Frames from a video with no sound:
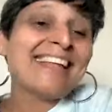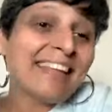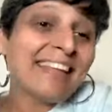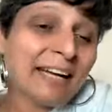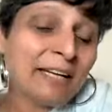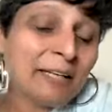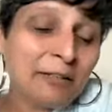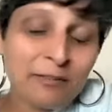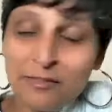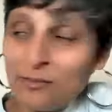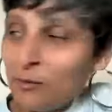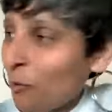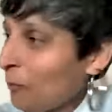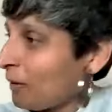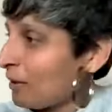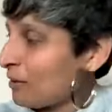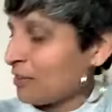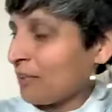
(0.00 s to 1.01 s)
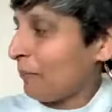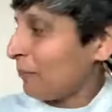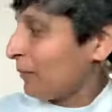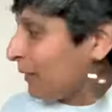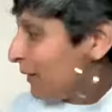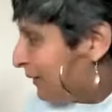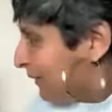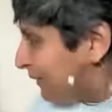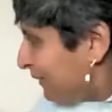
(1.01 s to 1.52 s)
Thank you so much,
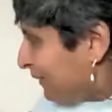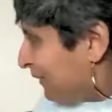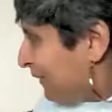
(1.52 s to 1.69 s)
Shamla.